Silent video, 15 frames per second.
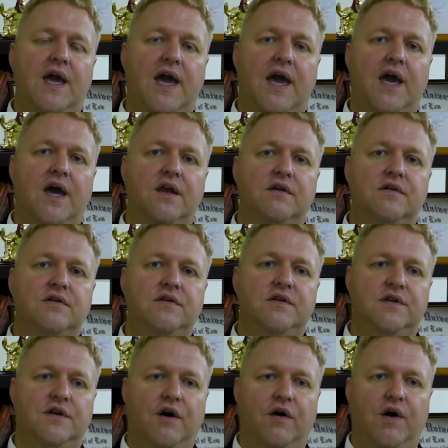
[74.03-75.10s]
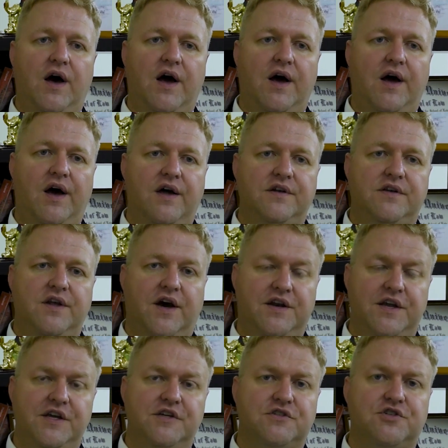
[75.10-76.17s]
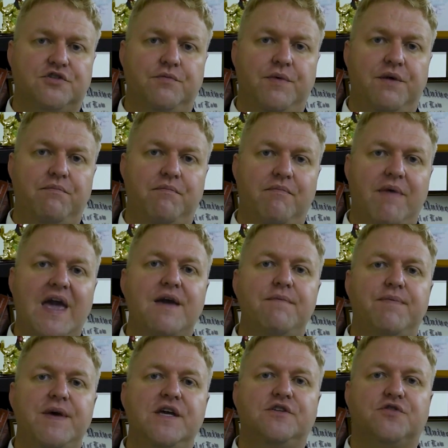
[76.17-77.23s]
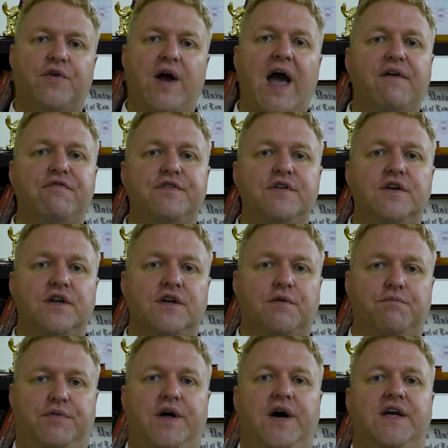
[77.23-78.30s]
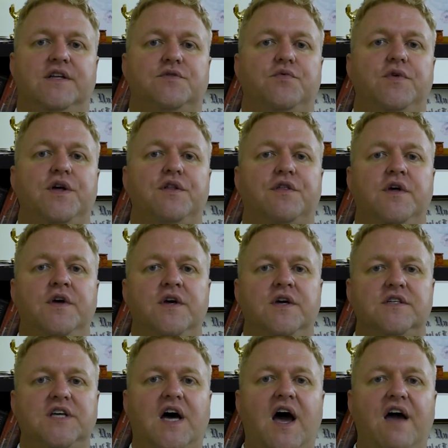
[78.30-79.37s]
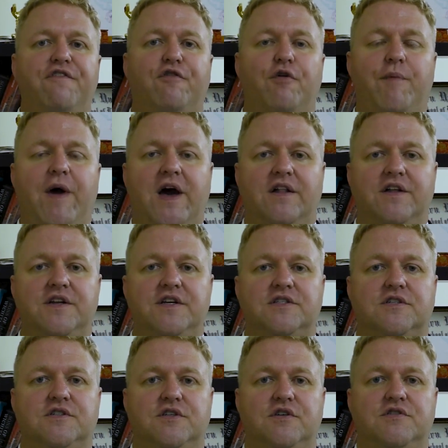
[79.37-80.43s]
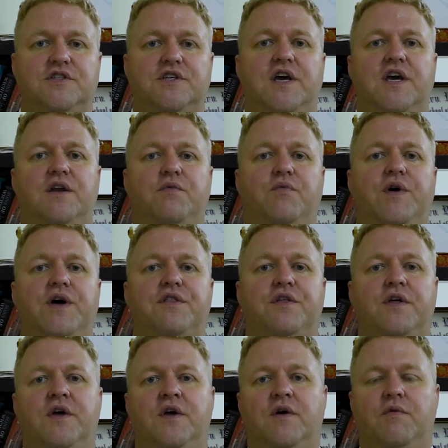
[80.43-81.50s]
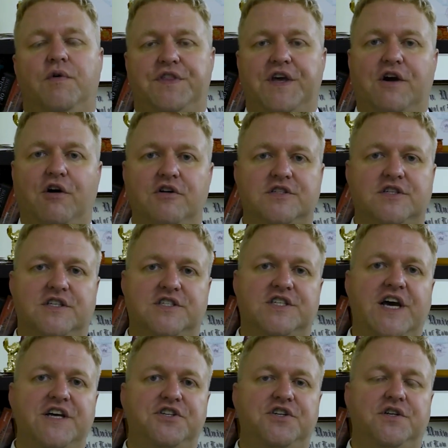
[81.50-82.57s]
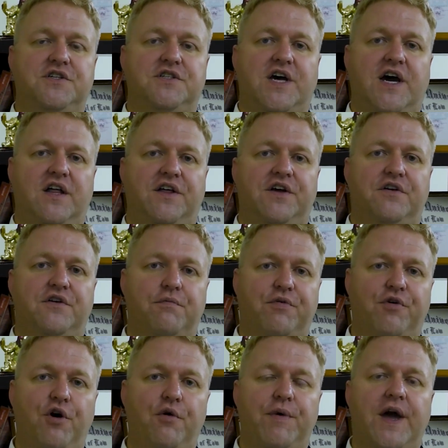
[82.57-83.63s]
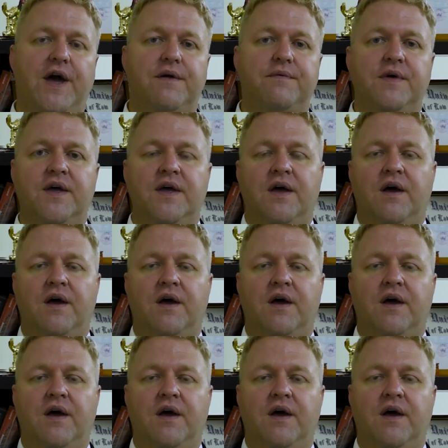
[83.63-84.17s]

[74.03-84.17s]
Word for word: And, you know, a, a, an instrument may be drafted in compliance with Thai formalities associated with what they call succession in Thailand or probate.